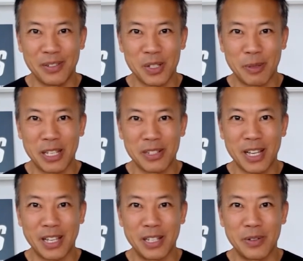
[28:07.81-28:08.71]
If somebody has
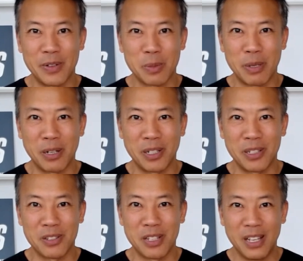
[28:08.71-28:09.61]
decades of
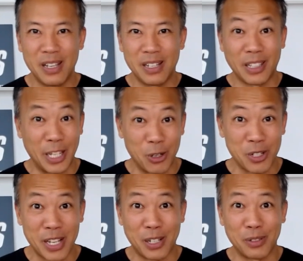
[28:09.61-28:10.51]
experience, you like
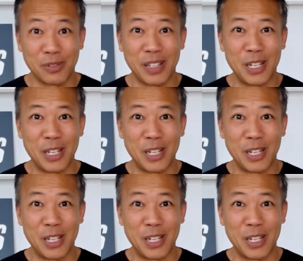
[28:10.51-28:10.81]
yourself,